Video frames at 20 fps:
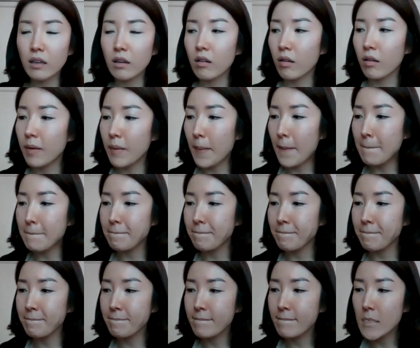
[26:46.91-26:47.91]

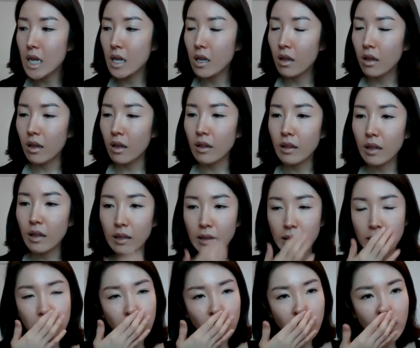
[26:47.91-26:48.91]
Um, and then
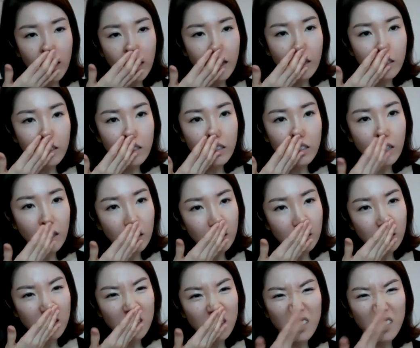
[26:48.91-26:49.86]
in the United States,